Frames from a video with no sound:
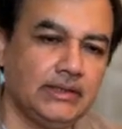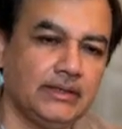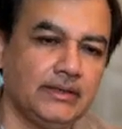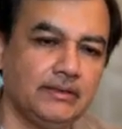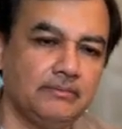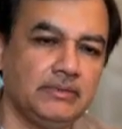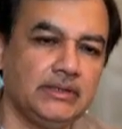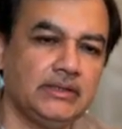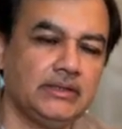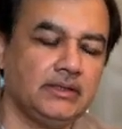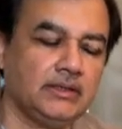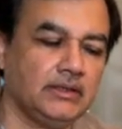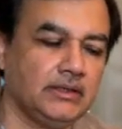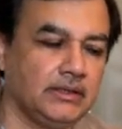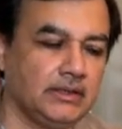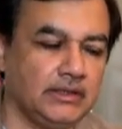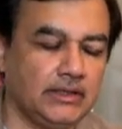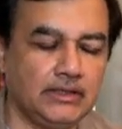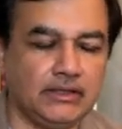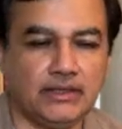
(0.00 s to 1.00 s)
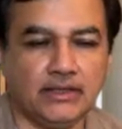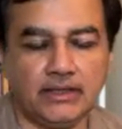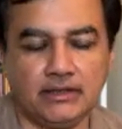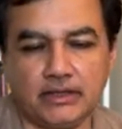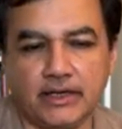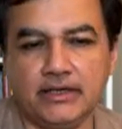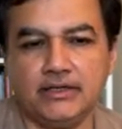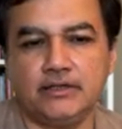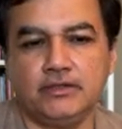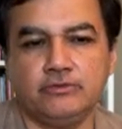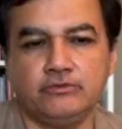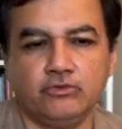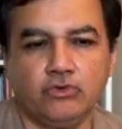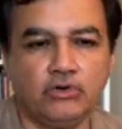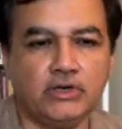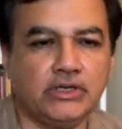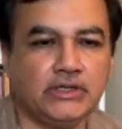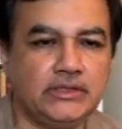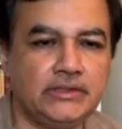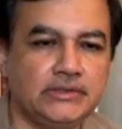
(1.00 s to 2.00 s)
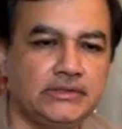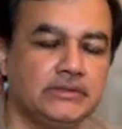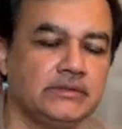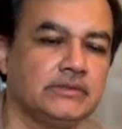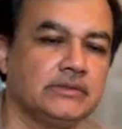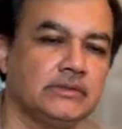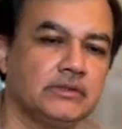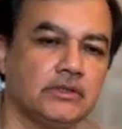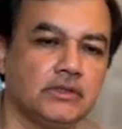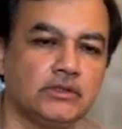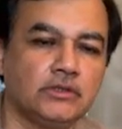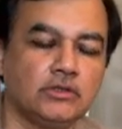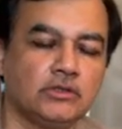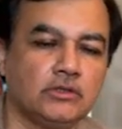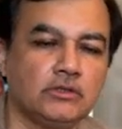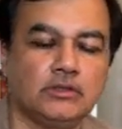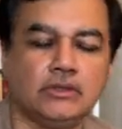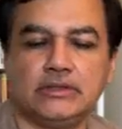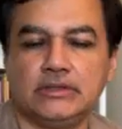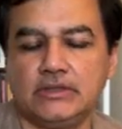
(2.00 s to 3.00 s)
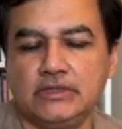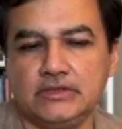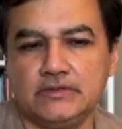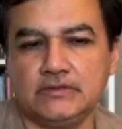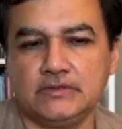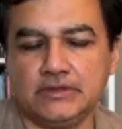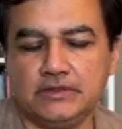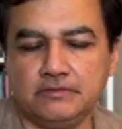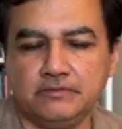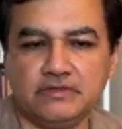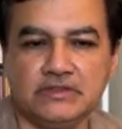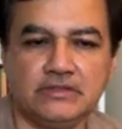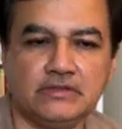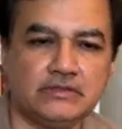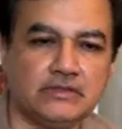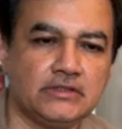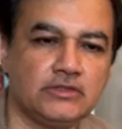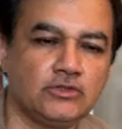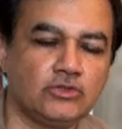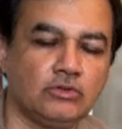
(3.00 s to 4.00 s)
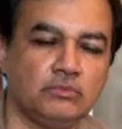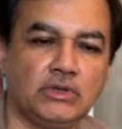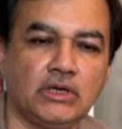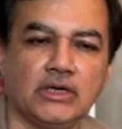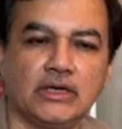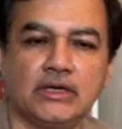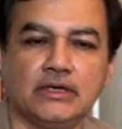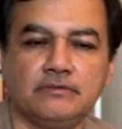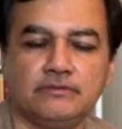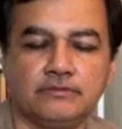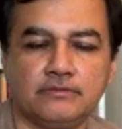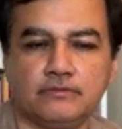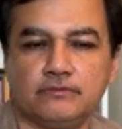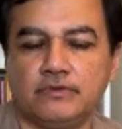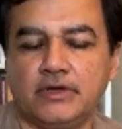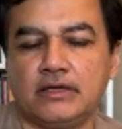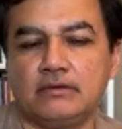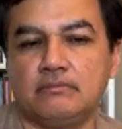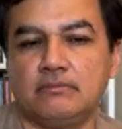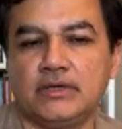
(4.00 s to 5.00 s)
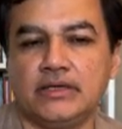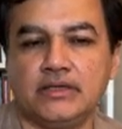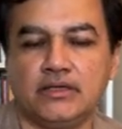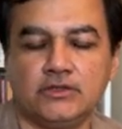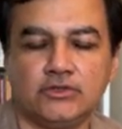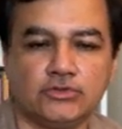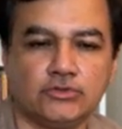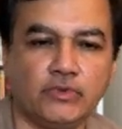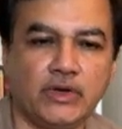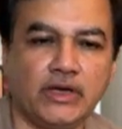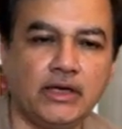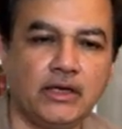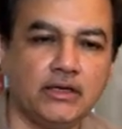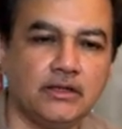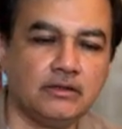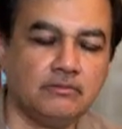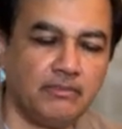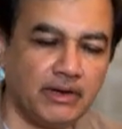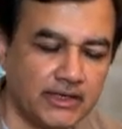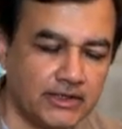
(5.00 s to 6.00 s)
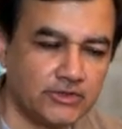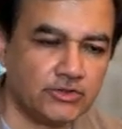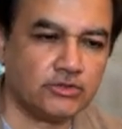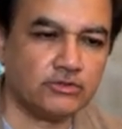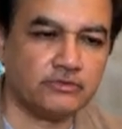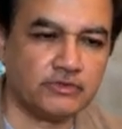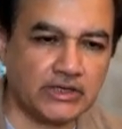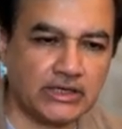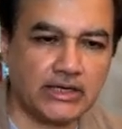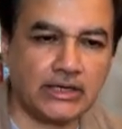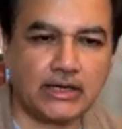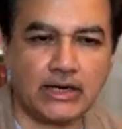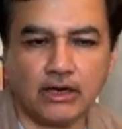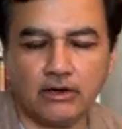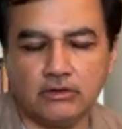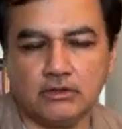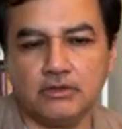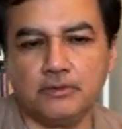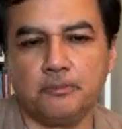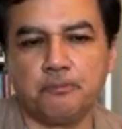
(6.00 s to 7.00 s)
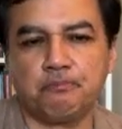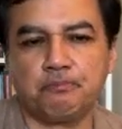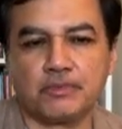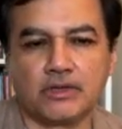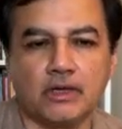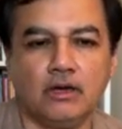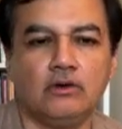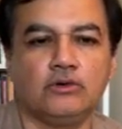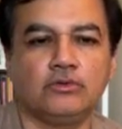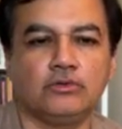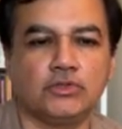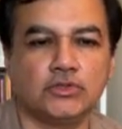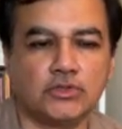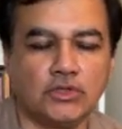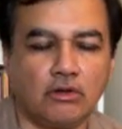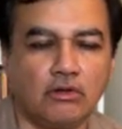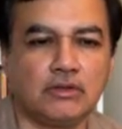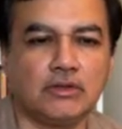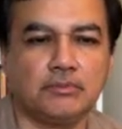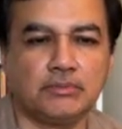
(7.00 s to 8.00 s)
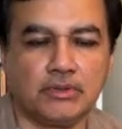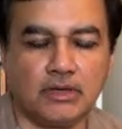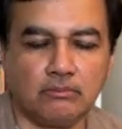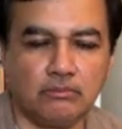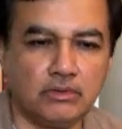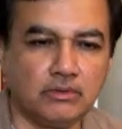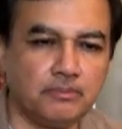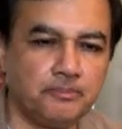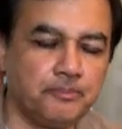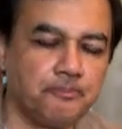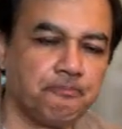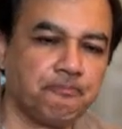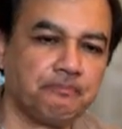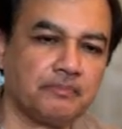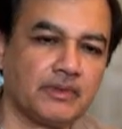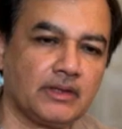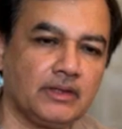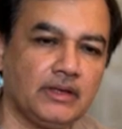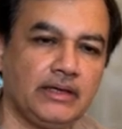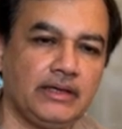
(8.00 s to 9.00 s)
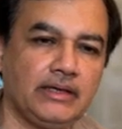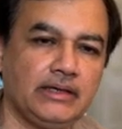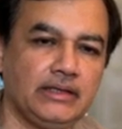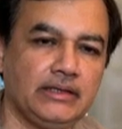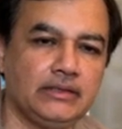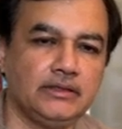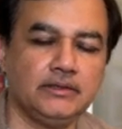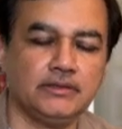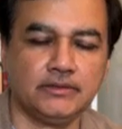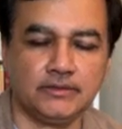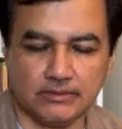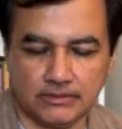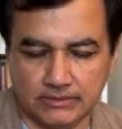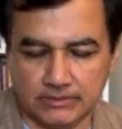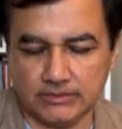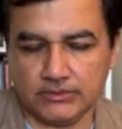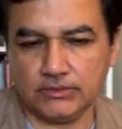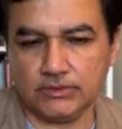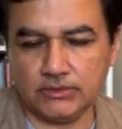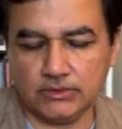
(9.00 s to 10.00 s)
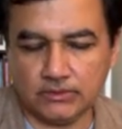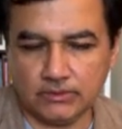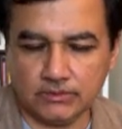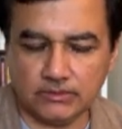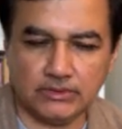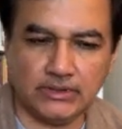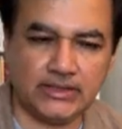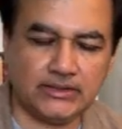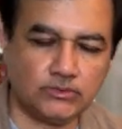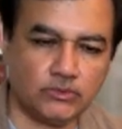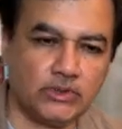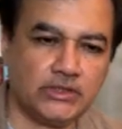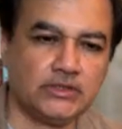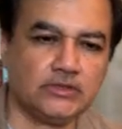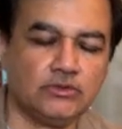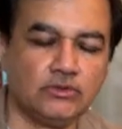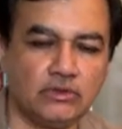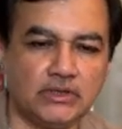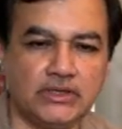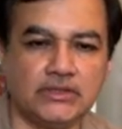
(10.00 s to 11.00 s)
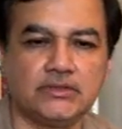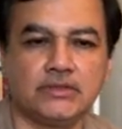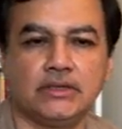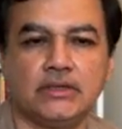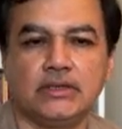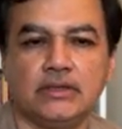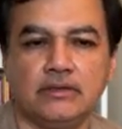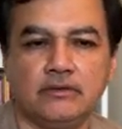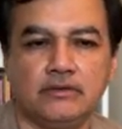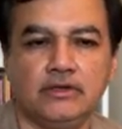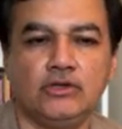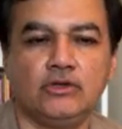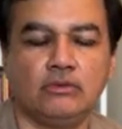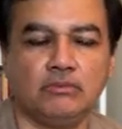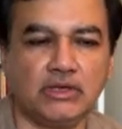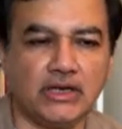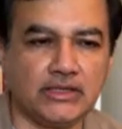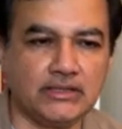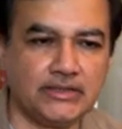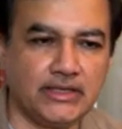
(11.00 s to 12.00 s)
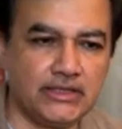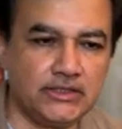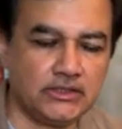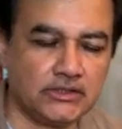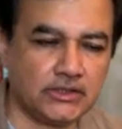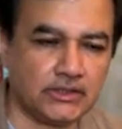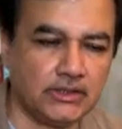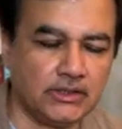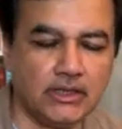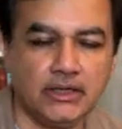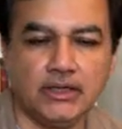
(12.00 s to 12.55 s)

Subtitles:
But in the 1940s, these three physicists, Tominaga, Feynman, and Schwinger, managed to figure out how to resolve the problem, and so that's what is known as renormalization,